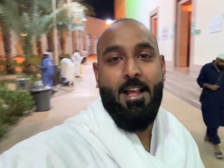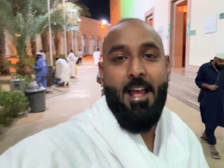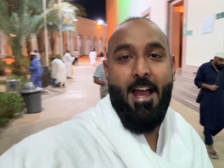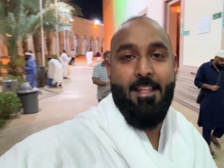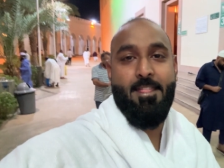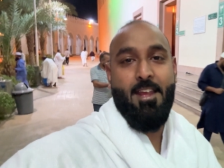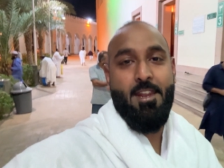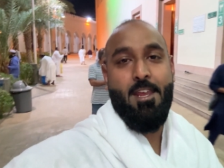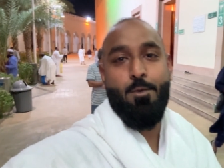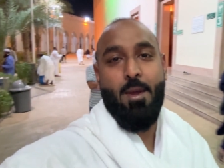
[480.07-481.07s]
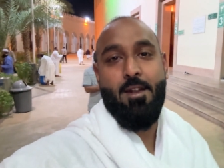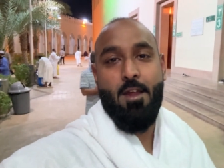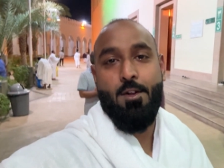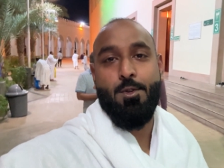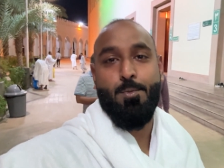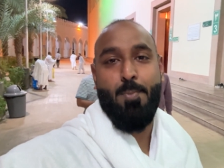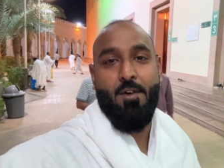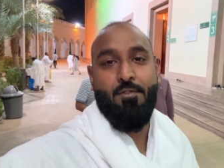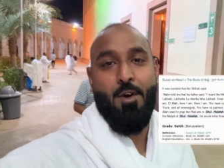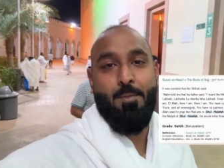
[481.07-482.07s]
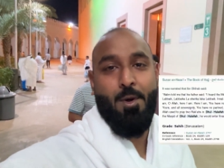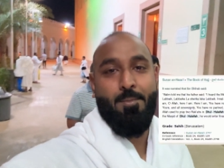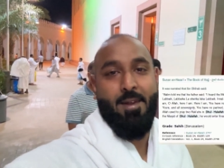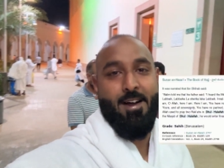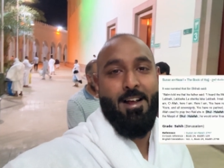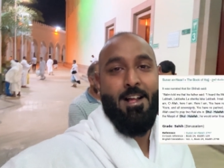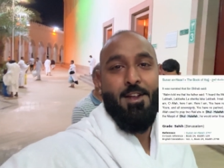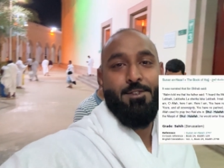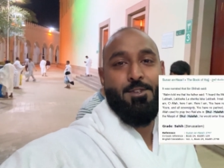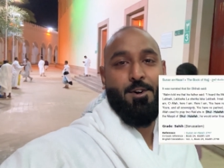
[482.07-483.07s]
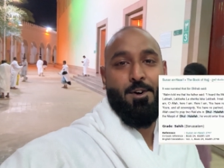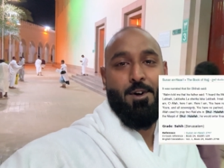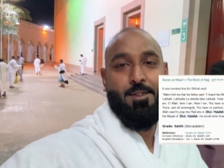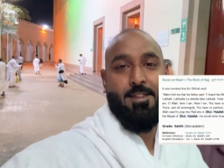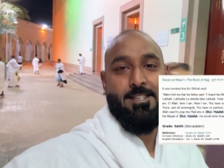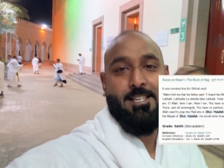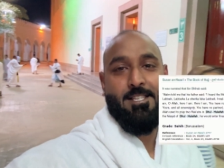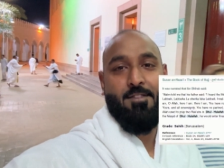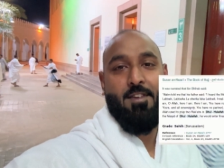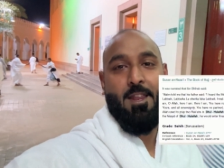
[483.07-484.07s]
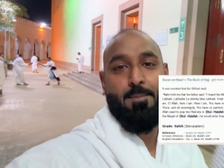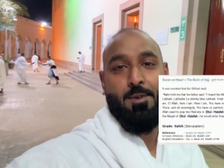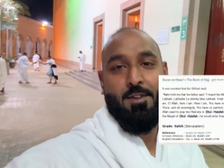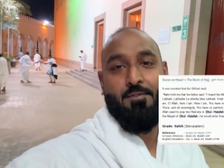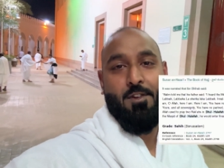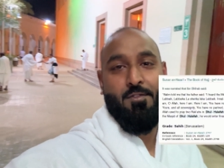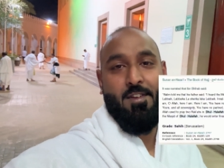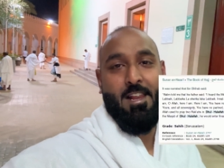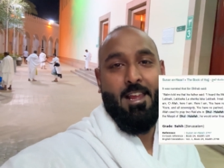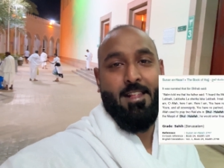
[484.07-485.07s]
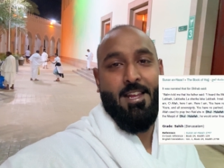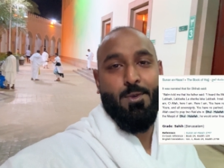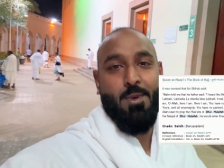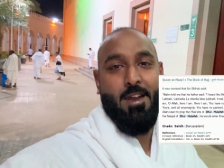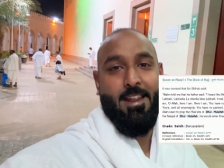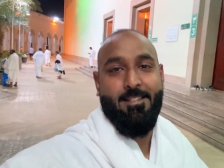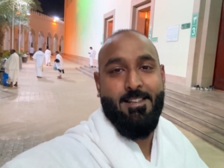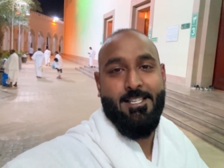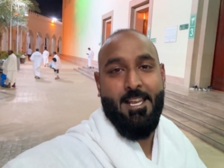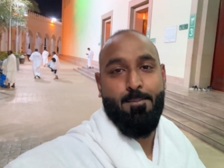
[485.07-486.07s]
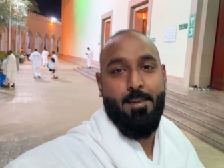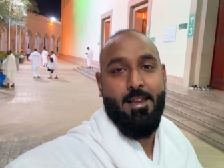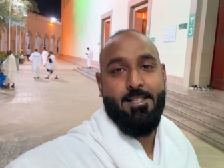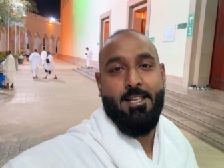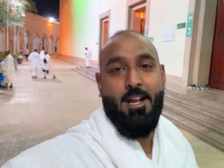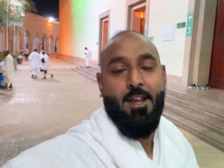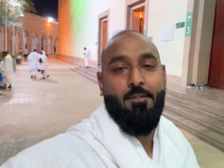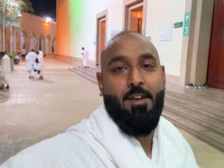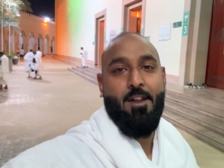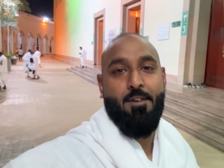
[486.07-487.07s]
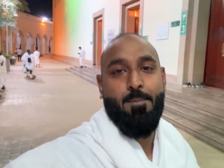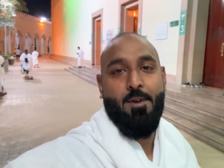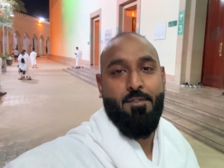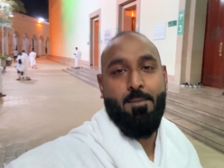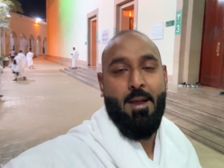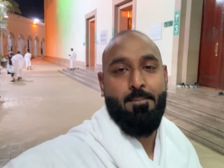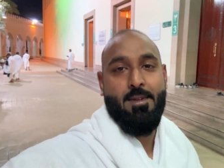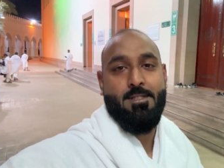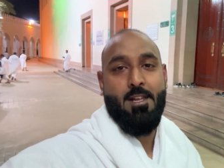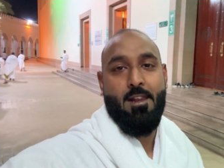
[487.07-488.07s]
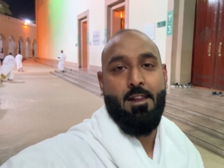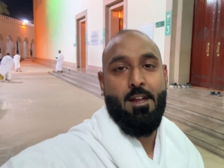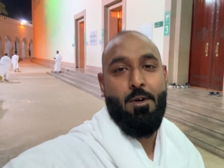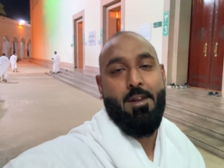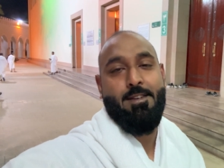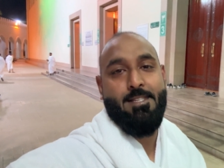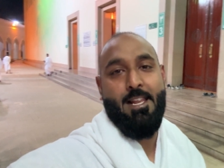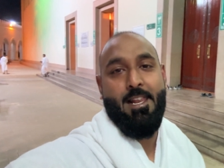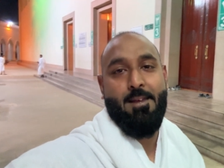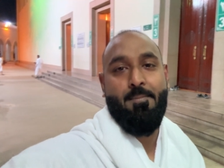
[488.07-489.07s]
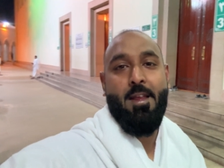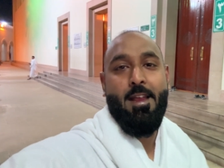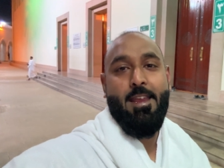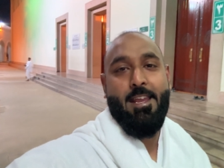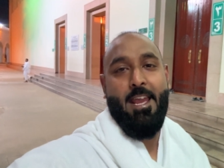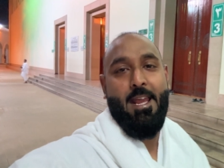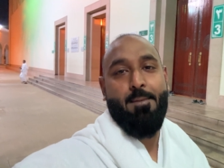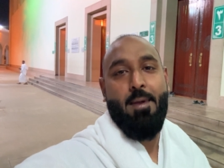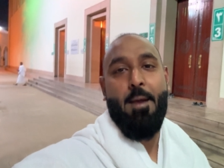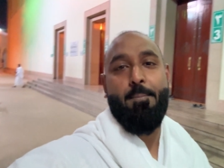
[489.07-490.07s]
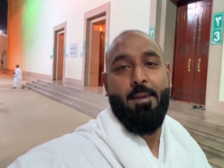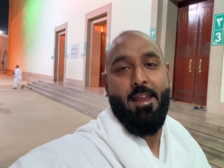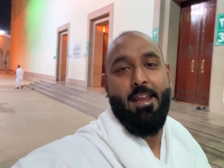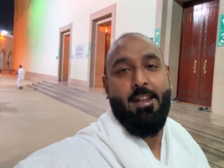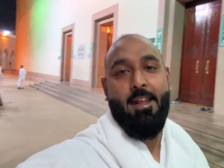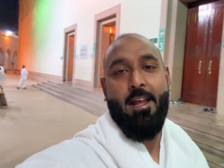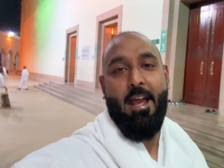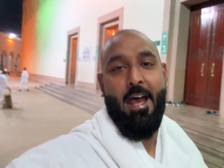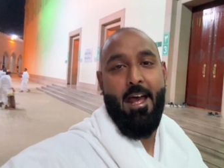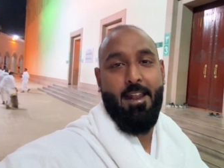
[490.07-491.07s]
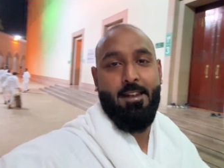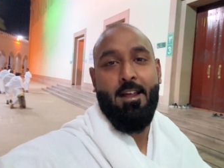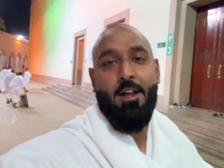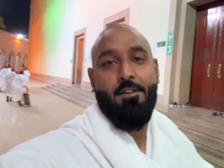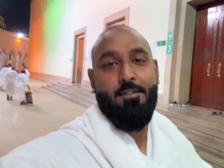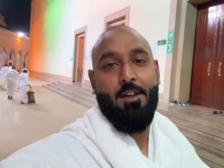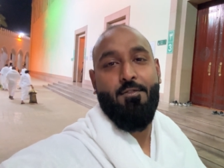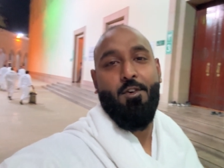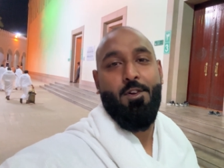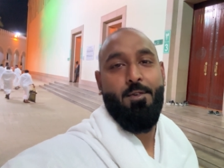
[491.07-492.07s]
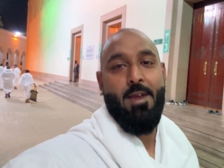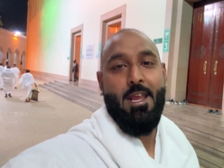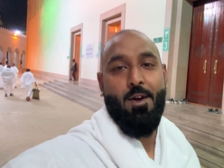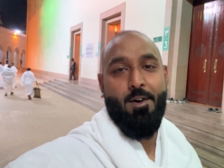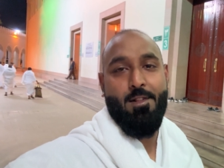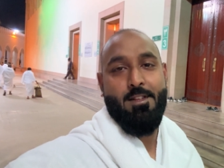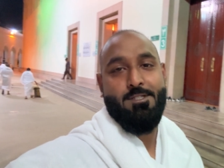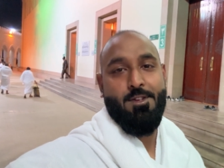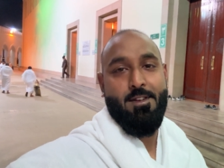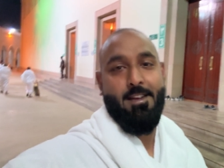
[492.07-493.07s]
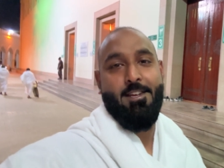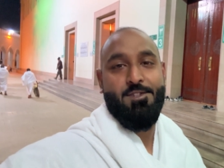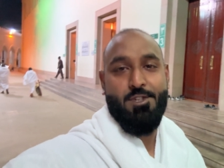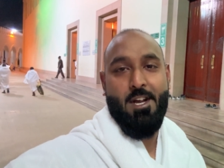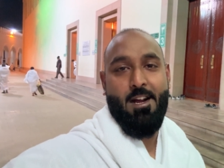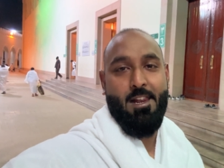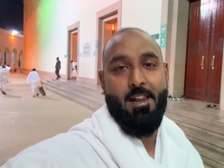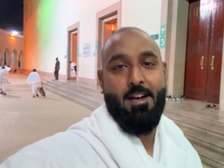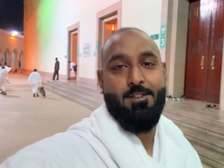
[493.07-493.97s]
and then he went to perform Umrah. So this is a very beautiful feeling that we are at the same place where our Prophet Muhammad sallallahu alaihi wasallam came, prayed, and we are following all the sunnah, inshallah.